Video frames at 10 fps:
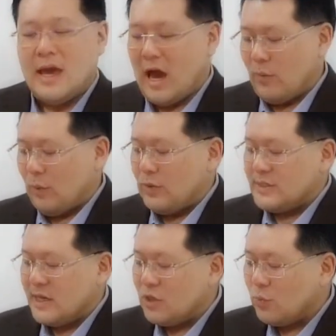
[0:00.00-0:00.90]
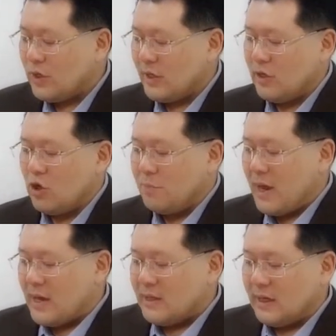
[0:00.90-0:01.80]
And when we say the word
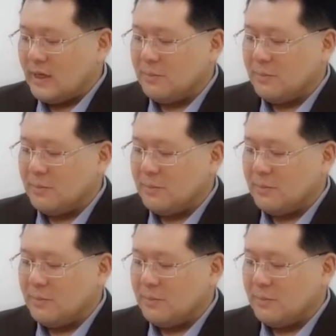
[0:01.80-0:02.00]
idiopathic,